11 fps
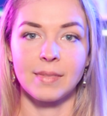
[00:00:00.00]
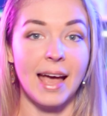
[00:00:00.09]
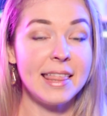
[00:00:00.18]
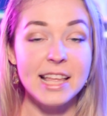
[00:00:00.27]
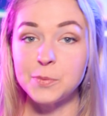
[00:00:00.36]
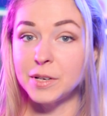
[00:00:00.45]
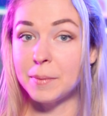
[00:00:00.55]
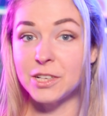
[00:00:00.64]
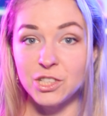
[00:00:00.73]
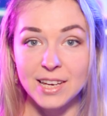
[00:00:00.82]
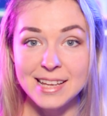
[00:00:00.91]
And that's pretty
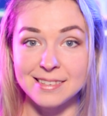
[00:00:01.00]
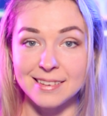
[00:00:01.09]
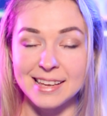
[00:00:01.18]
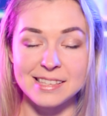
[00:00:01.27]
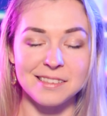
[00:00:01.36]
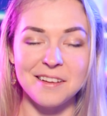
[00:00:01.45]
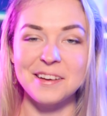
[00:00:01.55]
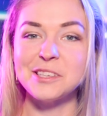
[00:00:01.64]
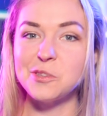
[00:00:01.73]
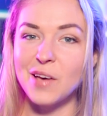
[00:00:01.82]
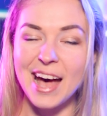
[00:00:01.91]
much it. As long as
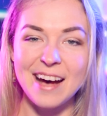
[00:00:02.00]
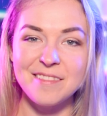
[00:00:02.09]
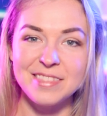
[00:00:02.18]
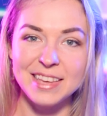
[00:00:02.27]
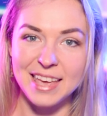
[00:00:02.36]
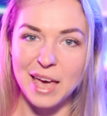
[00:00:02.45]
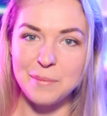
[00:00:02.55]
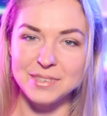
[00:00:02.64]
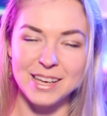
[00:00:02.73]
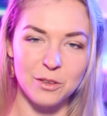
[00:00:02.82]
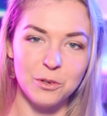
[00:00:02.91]
you have the game
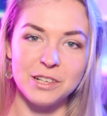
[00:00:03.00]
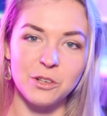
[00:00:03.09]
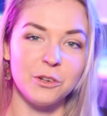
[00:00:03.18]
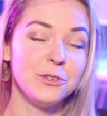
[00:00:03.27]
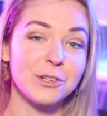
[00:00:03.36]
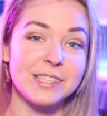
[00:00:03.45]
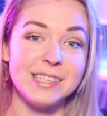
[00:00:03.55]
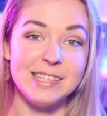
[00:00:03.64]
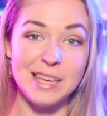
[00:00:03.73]
downloaded on your Steam